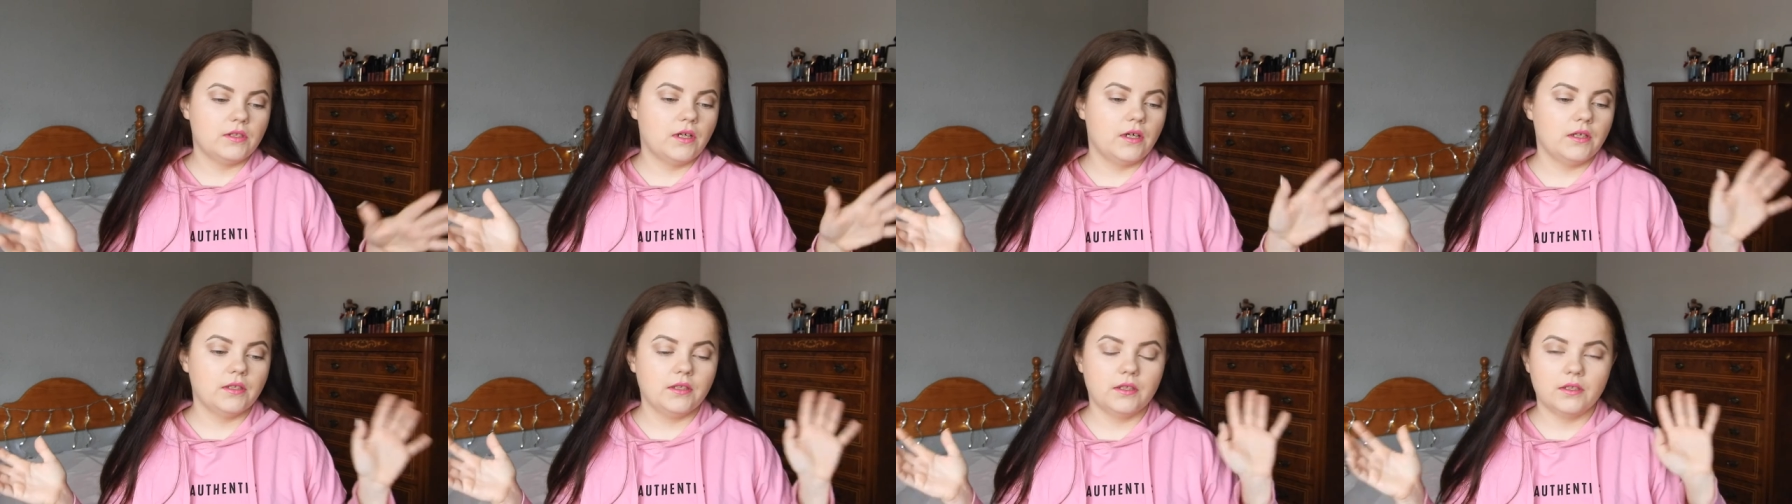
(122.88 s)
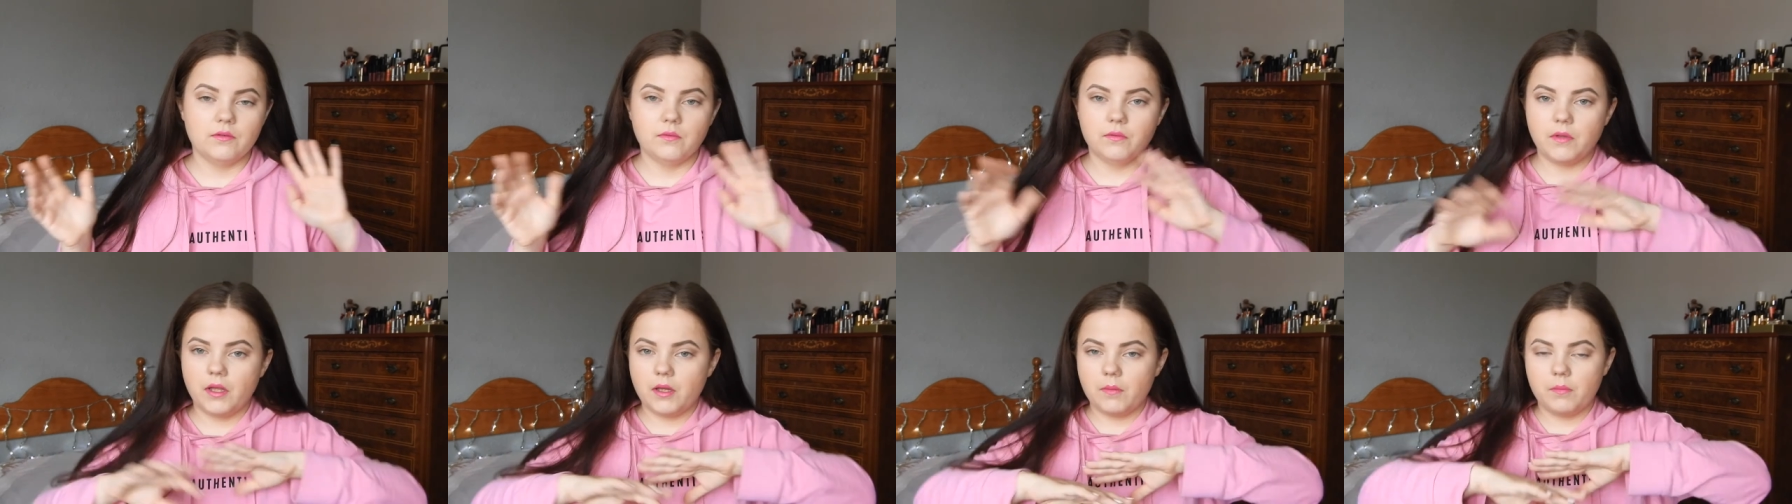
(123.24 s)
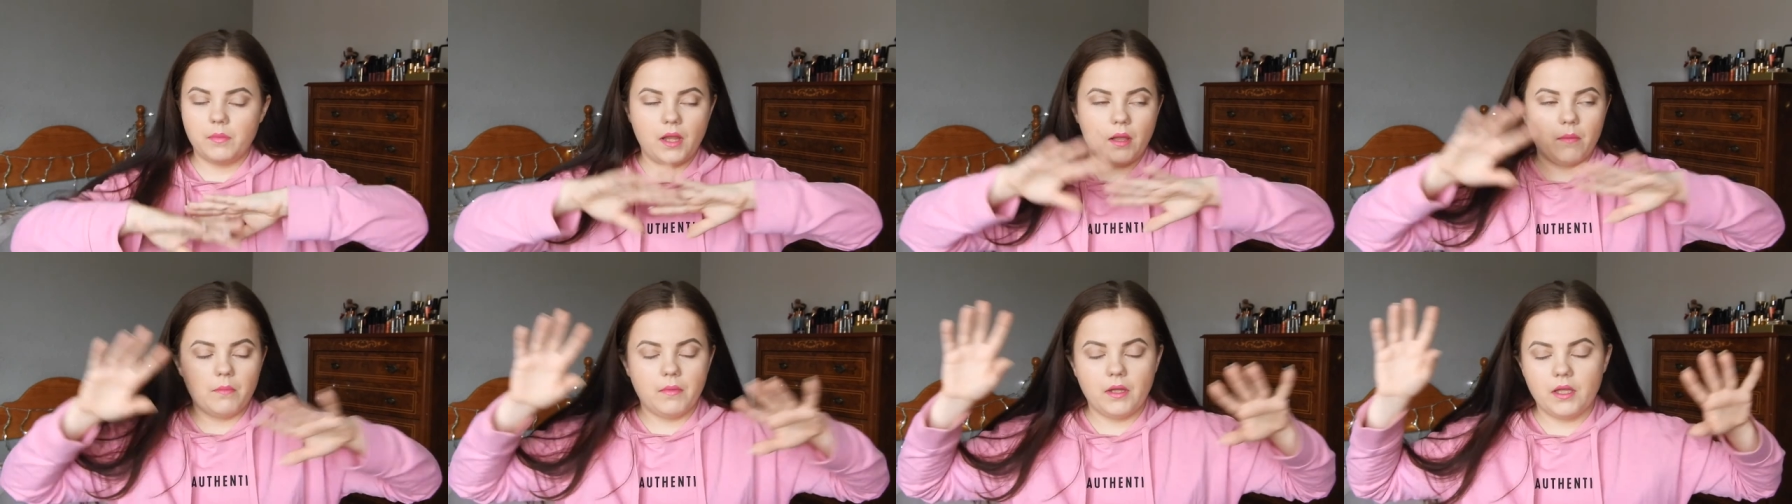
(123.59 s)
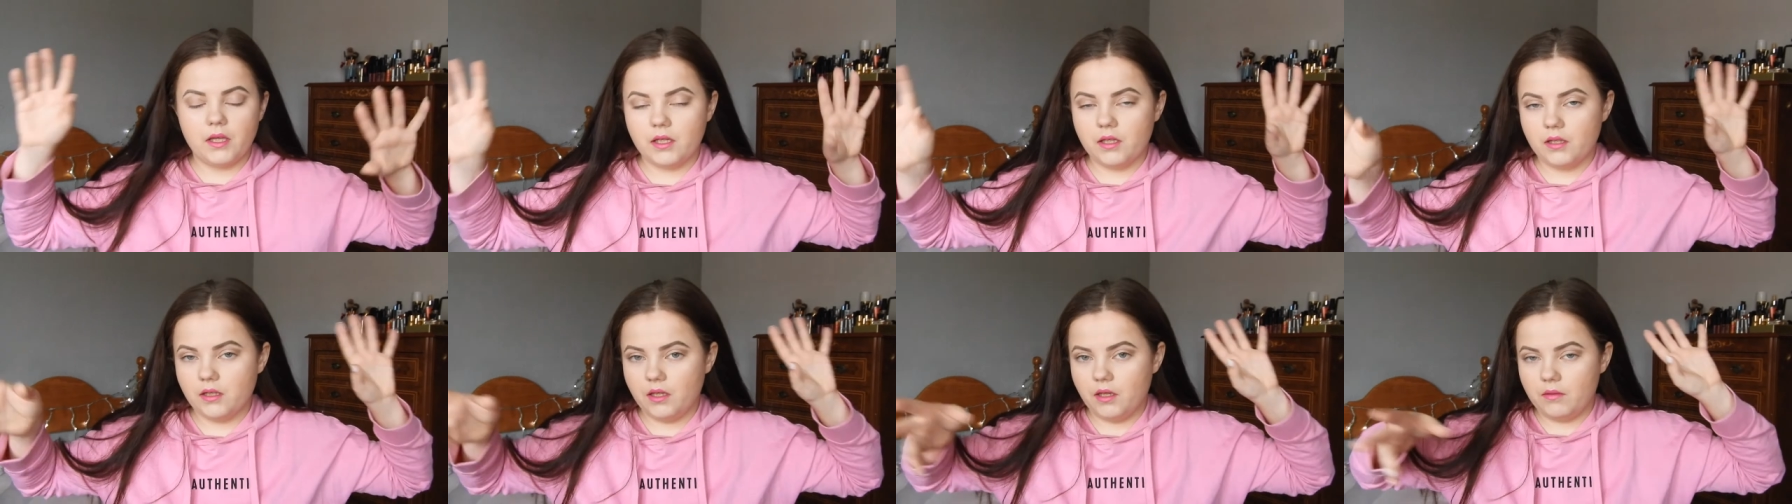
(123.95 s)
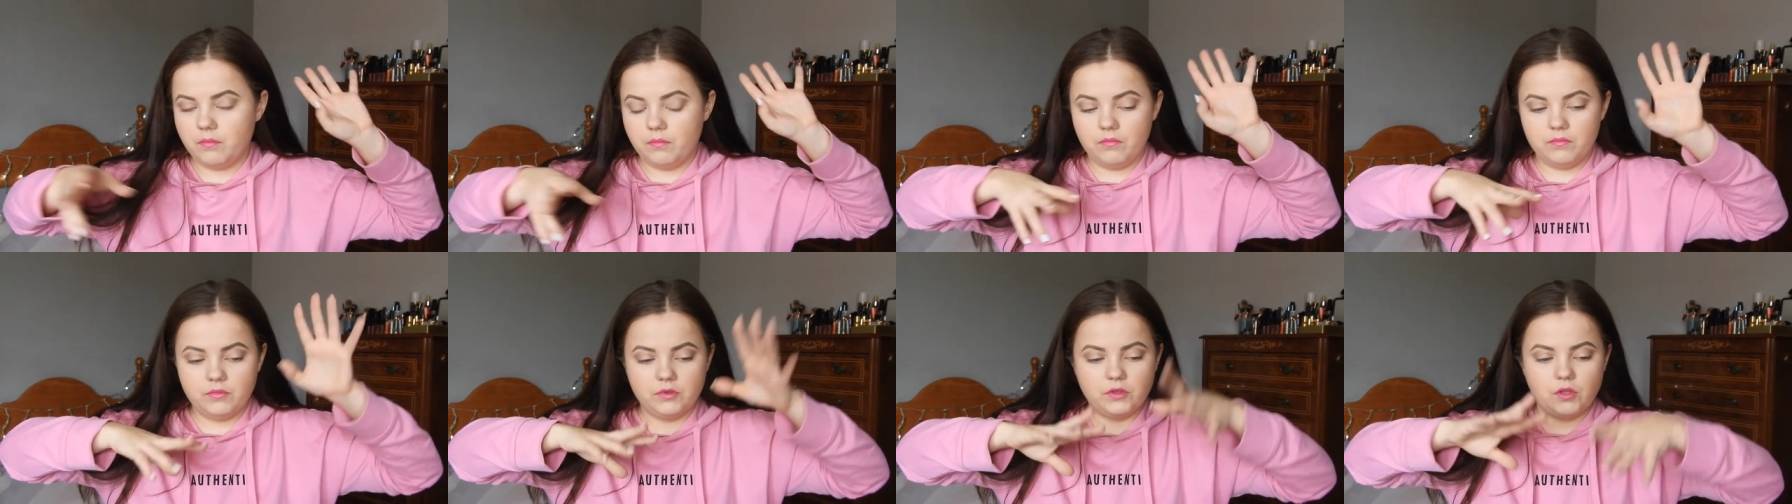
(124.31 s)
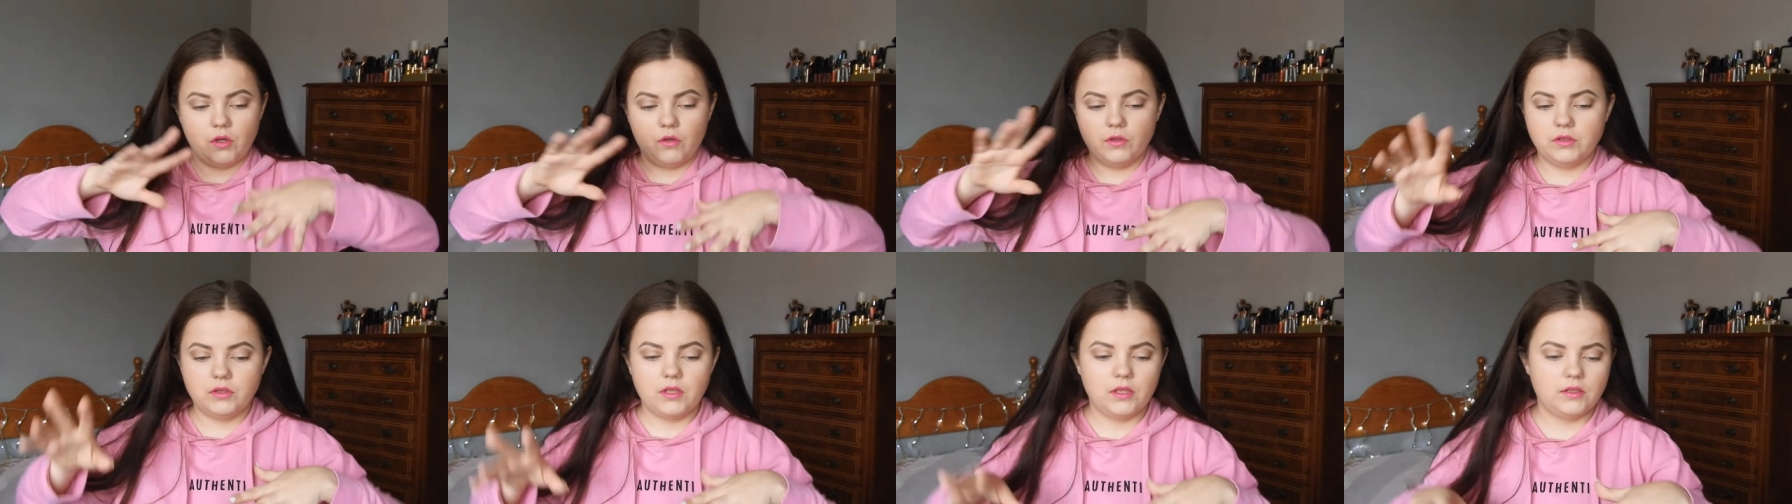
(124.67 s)
starting like blumbling and
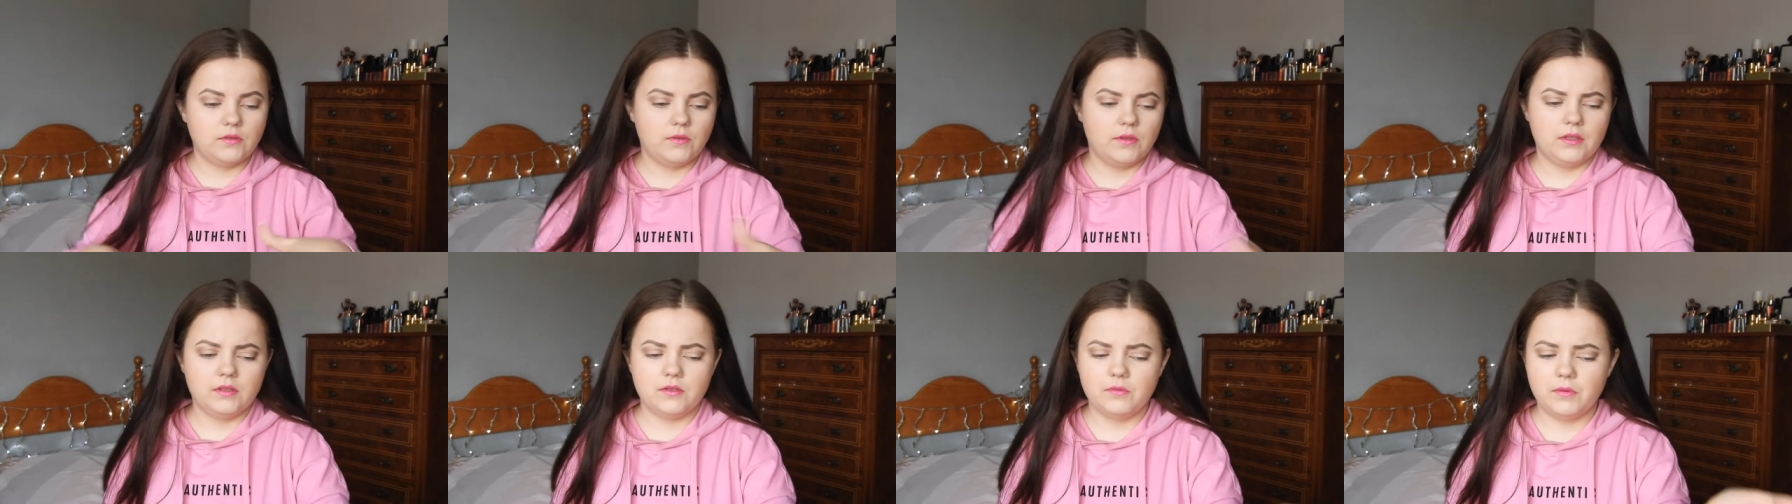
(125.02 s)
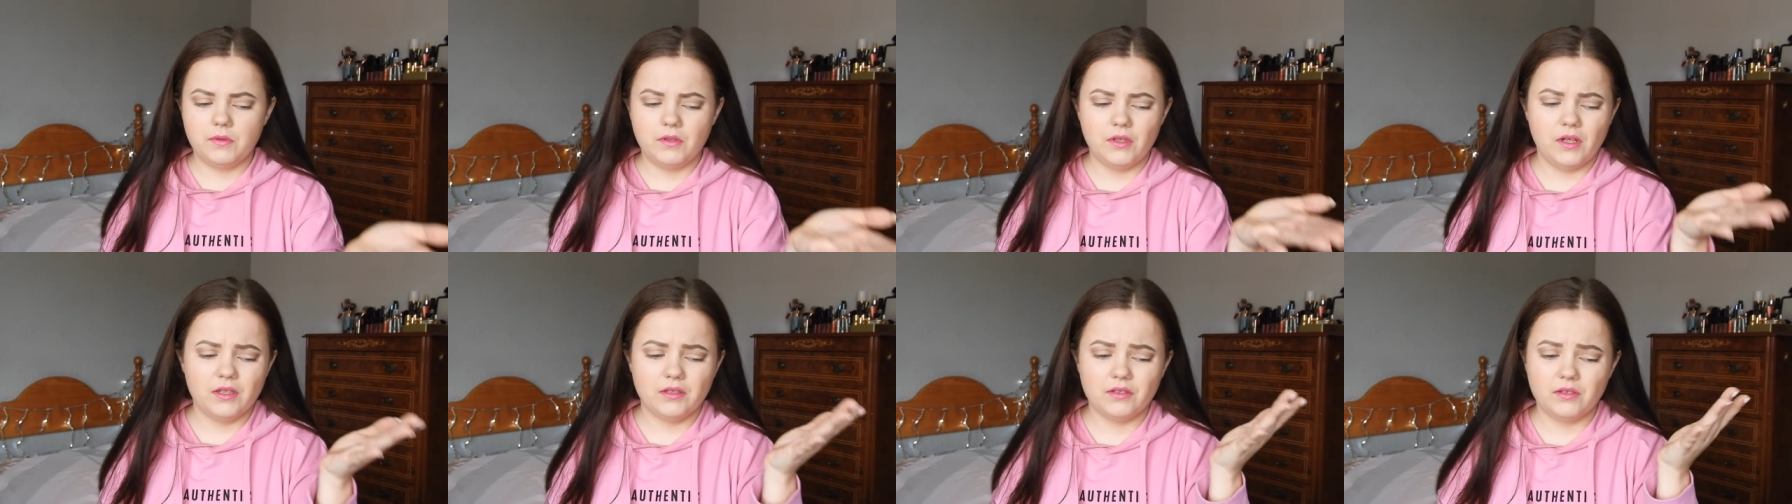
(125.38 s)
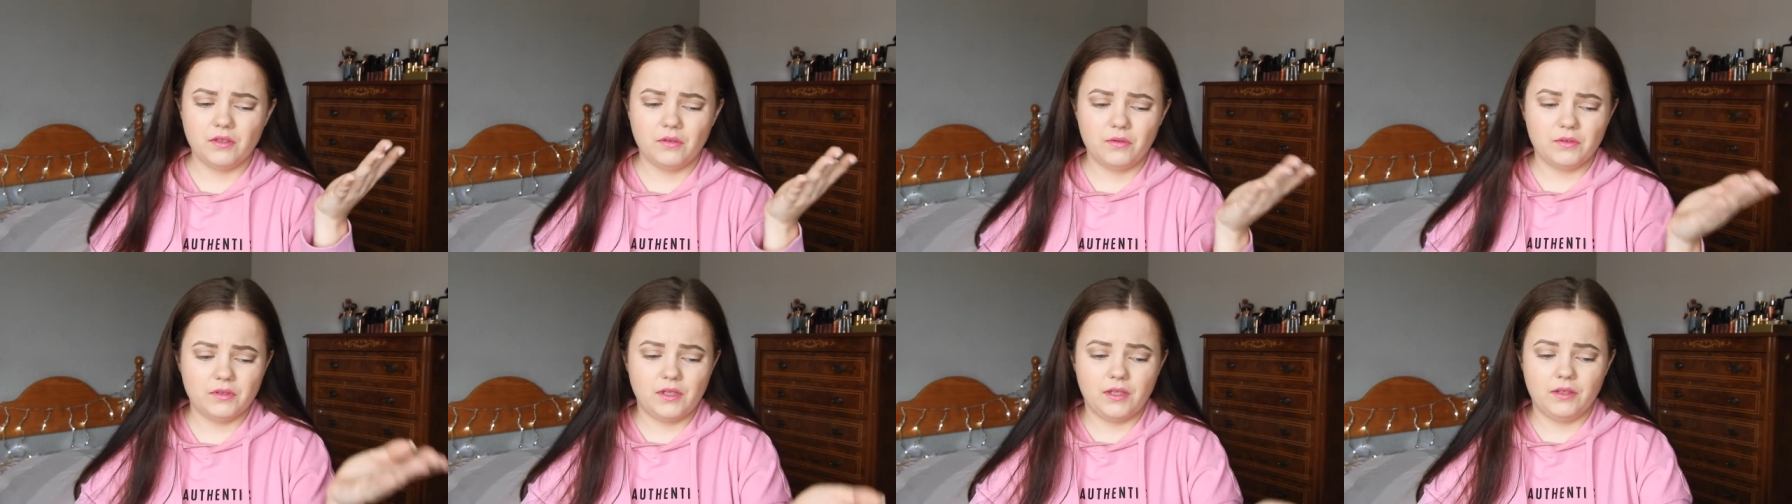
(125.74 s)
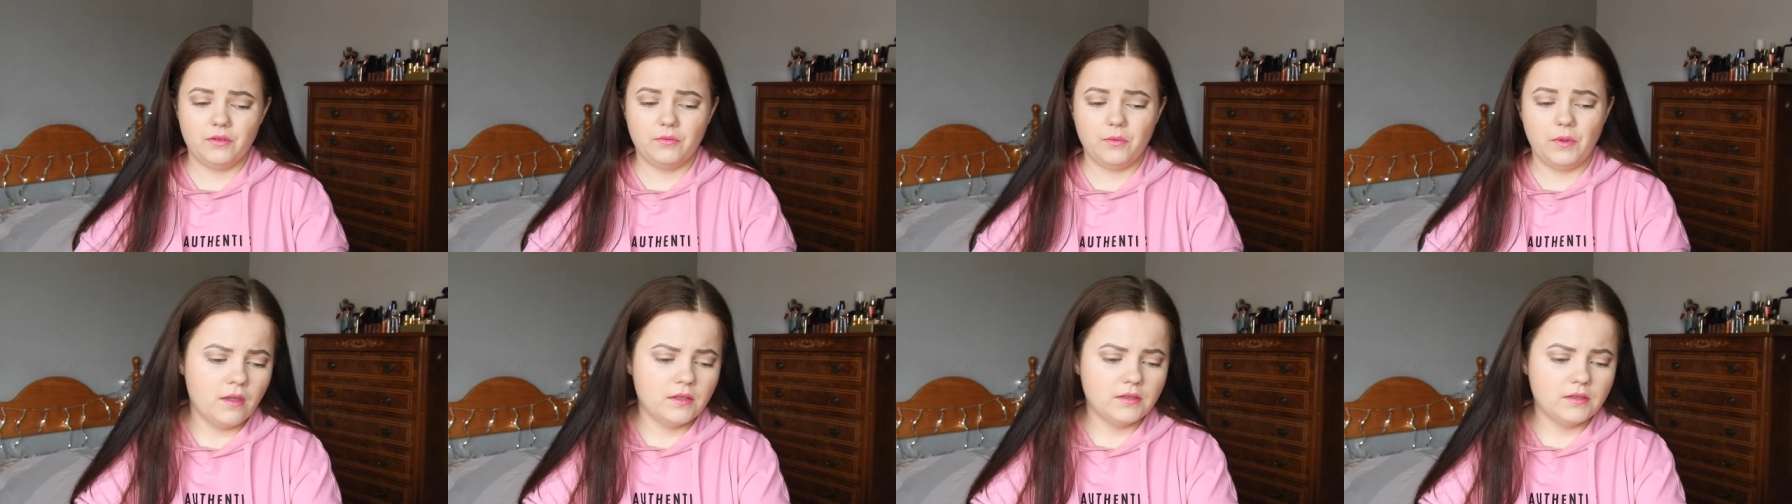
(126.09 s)
so on that's why this video also was like